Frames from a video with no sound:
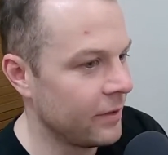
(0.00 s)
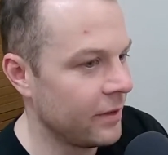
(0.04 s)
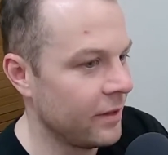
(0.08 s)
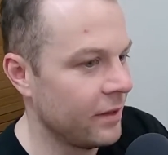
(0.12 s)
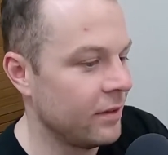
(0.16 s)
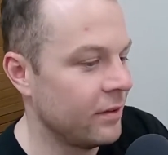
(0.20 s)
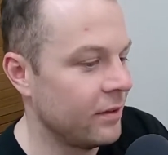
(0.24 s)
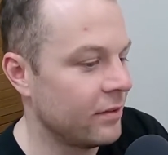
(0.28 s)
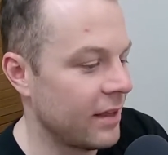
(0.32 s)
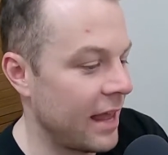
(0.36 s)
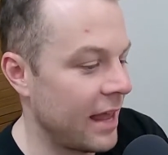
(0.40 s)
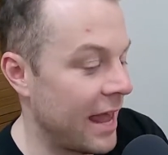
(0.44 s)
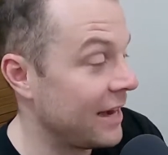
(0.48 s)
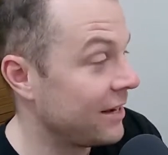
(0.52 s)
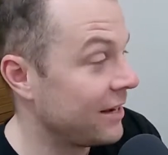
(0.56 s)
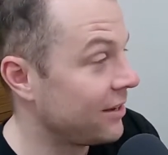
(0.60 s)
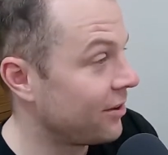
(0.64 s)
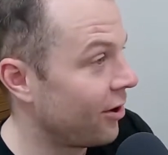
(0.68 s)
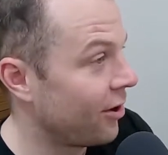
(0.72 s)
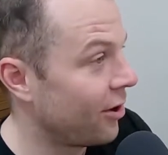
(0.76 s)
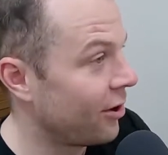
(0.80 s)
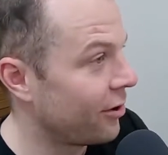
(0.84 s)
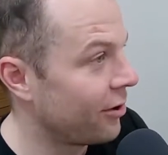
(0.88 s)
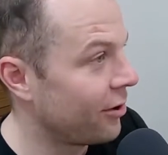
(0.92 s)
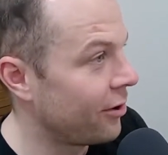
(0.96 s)
Is Ed
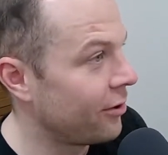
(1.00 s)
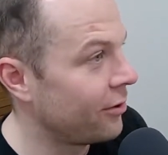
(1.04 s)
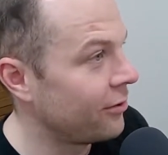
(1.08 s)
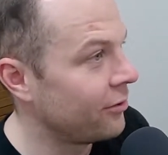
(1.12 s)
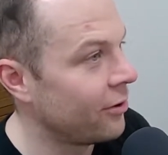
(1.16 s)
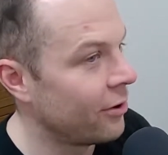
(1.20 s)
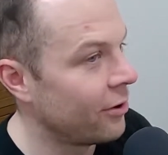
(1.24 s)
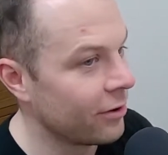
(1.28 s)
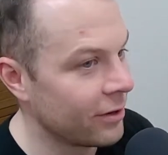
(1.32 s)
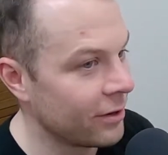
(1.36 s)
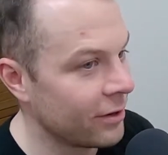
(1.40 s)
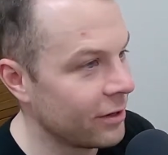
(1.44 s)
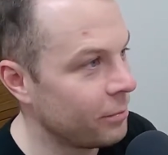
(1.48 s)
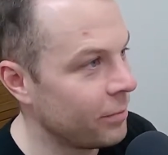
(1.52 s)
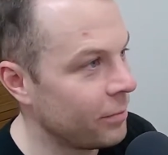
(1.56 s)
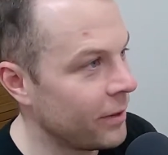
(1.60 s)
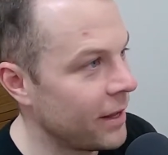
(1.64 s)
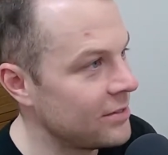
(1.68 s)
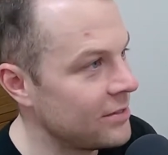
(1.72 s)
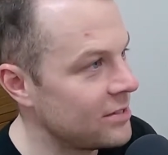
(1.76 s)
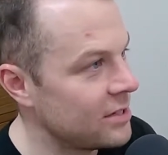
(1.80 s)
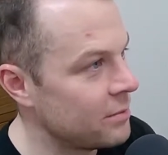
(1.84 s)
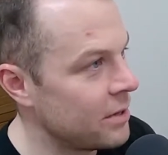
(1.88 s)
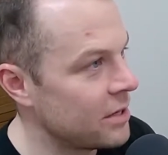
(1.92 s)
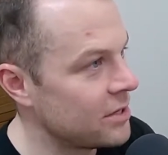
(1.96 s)
Curnow not going to
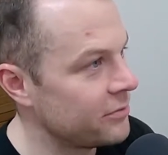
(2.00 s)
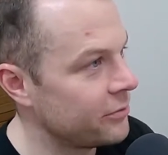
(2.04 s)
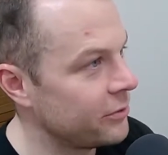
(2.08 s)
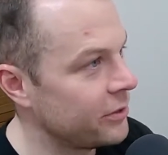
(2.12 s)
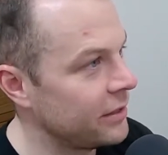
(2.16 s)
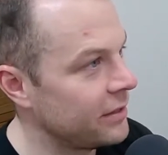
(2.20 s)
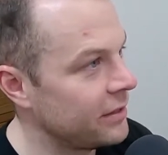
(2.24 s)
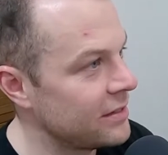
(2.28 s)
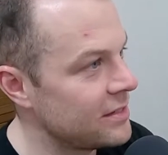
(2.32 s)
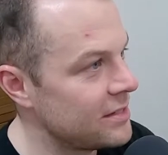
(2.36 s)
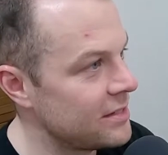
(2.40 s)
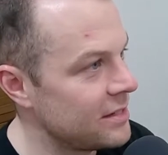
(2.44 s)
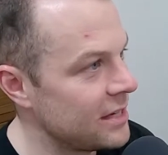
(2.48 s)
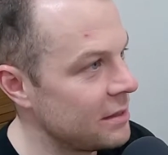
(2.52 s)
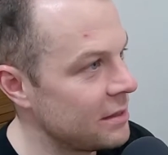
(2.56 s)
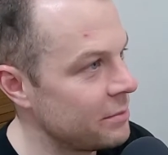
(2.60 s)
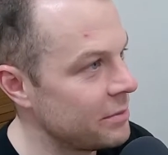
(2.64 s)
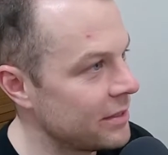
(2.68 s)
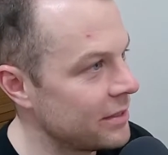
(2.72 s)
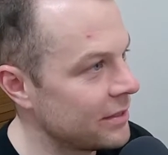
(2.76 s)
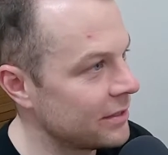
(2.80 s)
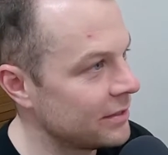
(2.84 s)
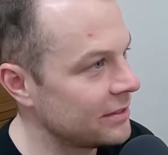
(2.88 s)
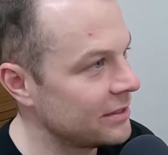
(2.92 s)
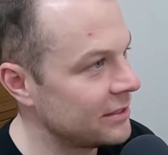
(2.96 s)
play too much footy this year
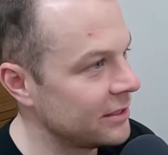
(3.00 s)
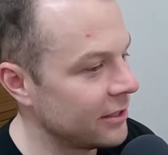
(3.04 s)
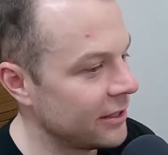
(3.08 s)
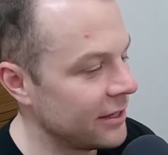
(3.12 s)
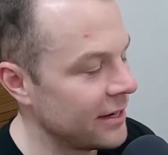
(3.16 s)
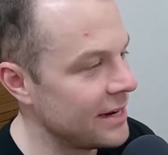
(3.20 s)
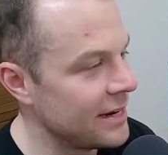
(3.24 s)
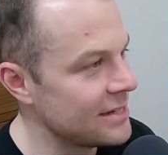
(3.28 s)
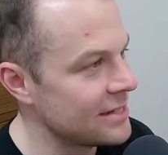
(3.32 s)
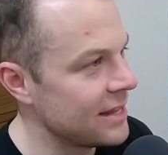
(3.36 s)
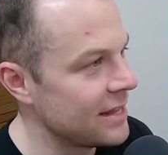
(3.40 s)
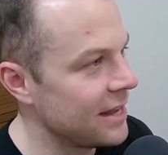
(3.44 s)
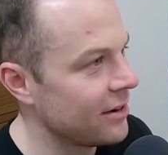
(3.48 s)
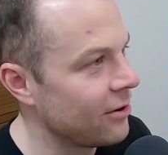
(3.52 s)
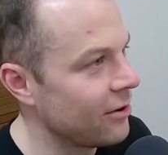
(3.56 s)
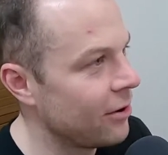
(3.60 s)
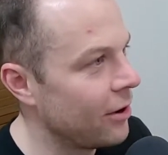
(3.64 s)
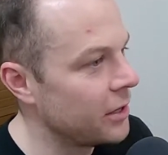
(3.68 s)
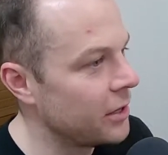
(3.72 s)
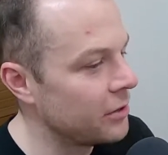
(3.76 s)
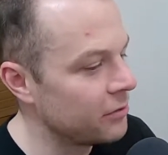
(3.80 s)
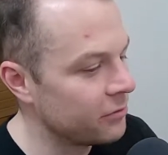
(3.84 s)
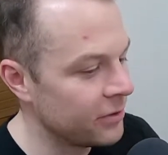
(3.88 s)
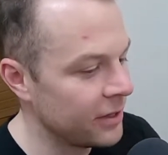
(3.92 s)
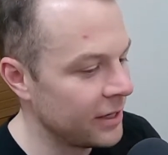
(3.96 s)
because, he's that
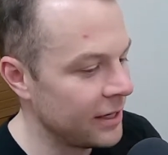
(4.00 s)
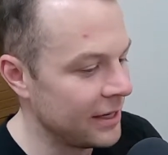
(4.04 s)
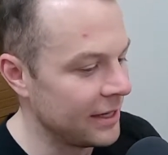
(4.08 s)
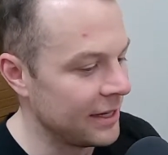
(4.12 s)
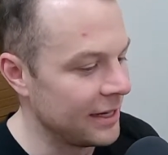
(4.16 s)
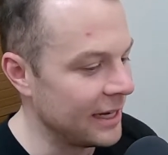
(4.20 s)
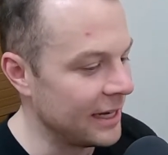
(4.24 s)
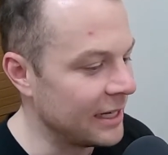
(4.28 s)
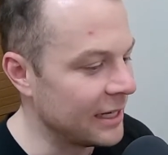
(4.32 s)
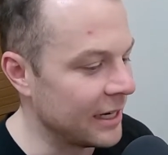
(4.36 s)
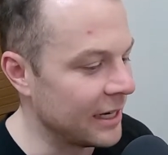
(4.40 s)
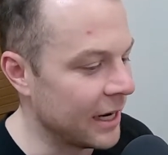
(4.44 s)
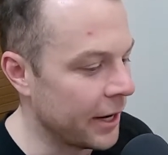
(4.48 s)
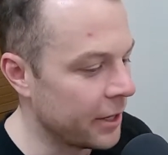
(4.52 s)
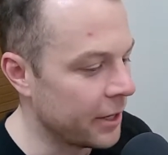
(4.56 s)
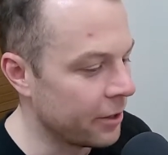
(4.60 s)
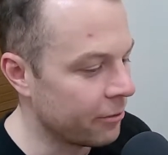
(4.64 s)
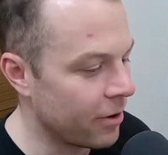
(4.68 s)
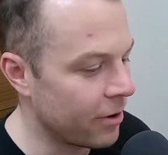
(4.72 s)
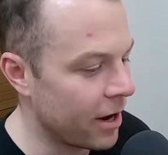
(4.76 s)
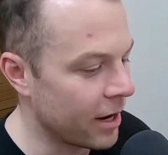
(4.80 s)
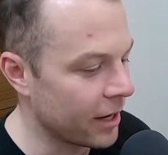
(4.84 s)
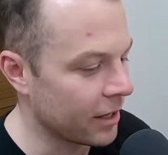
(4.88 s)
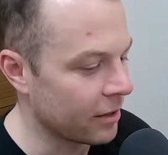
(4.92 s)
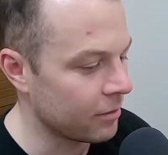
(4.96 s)
kind of in and under
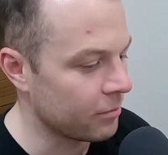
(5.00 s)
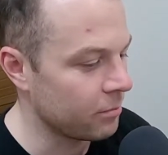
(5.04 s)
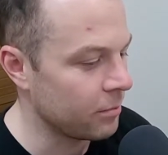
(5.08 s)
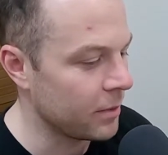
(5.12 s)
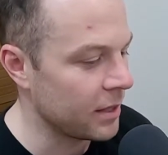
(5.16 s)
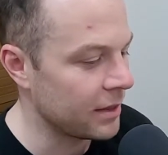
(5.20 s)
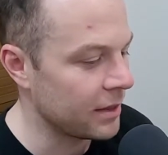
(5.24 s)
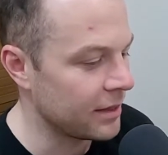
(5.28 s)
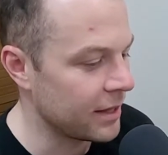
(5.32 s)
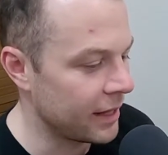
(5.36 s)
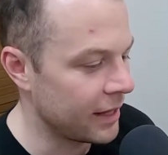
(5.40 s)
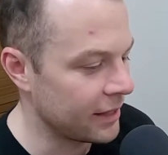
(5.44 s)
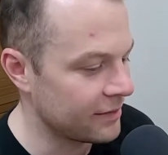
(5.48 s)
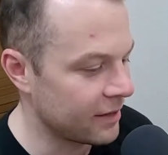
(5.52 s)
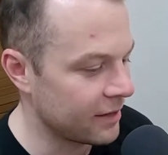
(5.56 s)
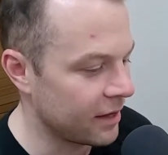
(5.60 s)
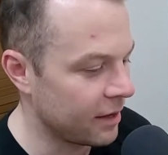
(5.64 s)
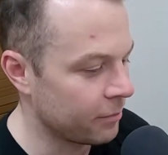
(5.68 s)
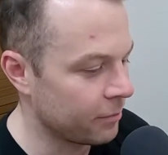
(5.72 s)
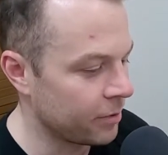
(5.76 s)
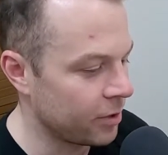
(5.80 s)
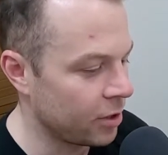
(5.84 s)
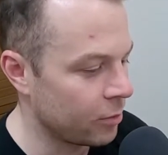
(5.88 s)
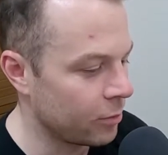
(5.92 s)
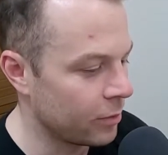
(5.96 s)
rugged mid that
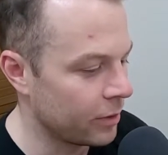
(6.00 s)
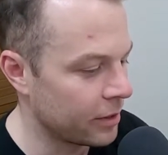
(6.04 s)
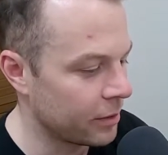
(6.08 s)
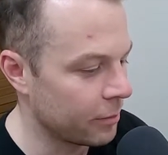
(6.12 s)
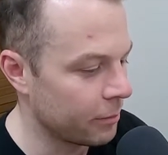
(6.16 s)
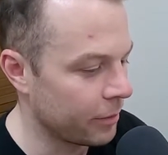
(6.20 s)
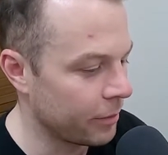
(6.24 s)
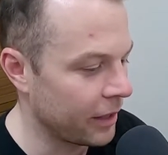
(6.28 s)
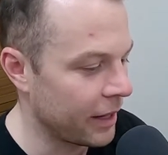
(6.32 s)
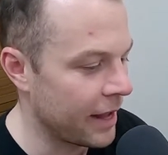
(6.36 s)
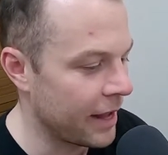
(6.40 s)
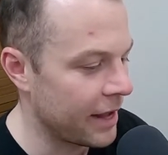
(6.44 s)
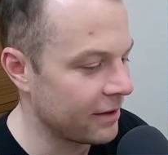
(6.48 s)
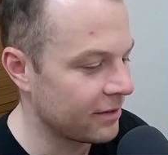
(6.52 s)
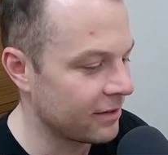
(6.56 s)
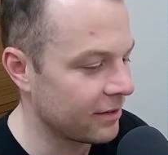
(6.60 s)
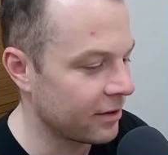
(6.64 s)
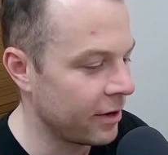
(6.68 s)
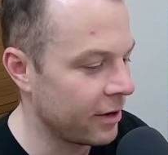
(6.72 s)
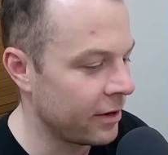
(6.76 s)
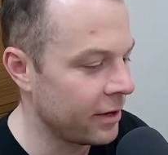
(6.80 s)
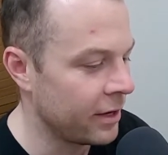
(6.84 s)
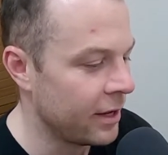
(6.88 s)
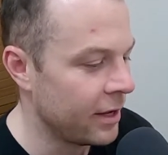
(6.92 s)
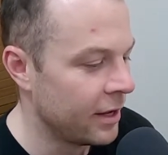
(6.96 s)
Hewitt can play.
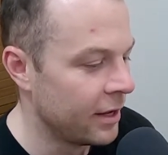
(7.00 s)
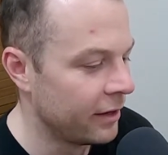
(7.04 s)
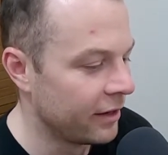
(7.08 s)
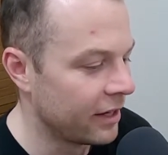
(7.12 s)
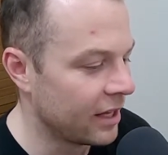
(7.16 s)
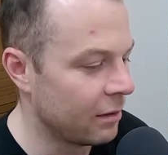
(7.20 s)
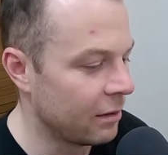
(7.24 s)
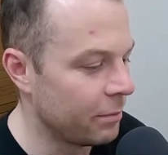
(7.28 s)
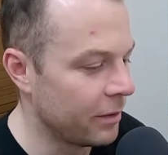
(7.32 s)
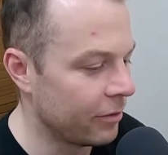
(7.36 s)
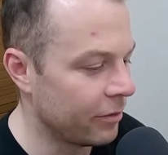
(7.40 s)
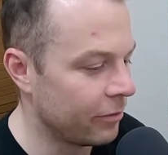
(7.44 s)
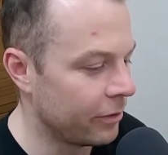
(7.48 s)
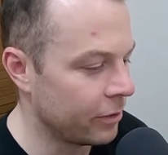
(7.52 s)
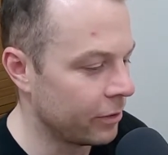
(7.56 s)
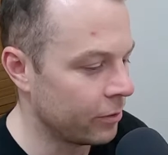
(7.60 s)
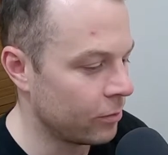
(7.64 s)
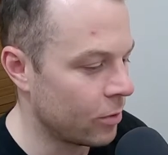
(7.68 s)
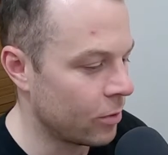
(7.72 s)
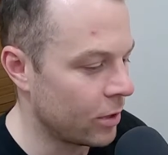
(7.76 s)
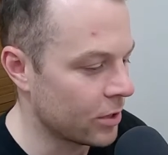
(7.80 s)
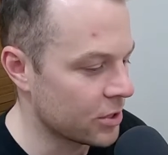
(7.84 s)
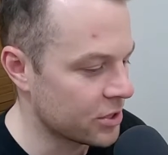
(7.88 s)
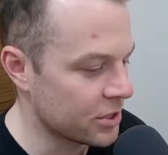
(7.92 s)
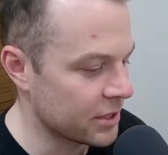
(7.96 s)
So going to be a real
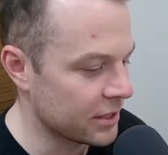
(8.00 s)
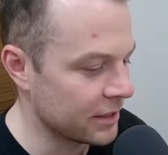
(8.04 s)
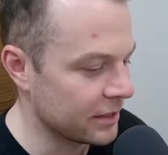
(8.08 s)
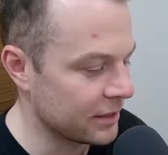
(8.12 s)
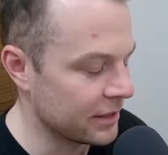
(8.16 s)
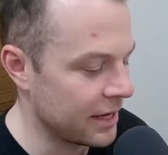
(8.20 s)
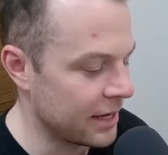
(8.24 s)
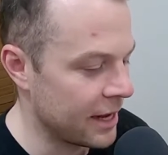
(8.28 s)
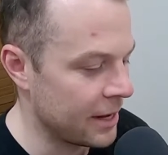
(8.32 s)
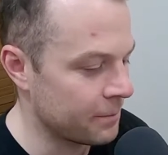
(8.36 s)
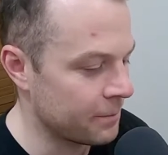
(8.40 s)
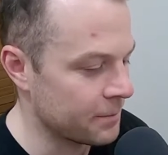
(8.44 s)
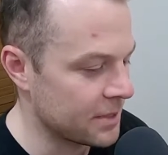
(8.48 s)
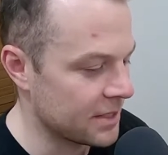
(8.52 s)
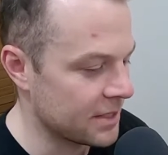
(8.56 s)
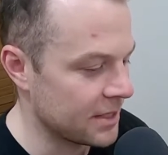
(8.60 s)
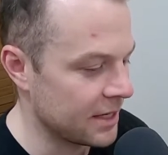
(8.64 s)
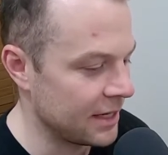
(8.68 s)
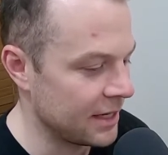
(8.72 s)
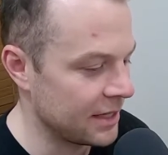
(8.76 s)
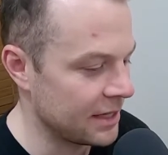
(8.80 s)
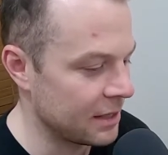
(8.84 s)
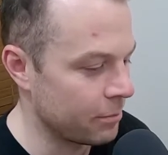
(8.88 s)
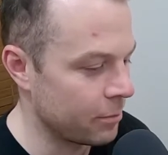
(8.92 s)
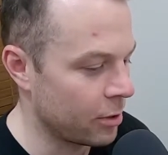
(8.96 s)
watch and
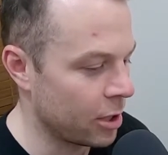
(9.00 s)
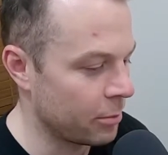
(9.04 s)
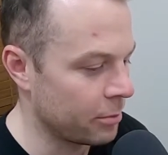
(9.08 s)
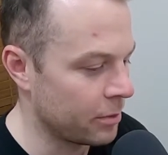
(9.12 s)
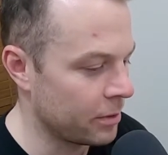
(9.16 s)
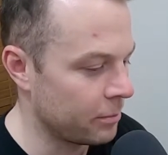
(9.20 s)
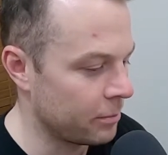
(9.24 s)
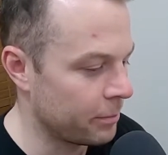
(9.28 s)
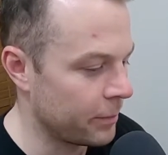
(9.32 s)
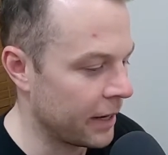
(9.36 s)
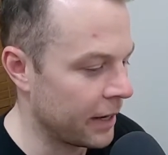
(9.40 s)
see at the moment.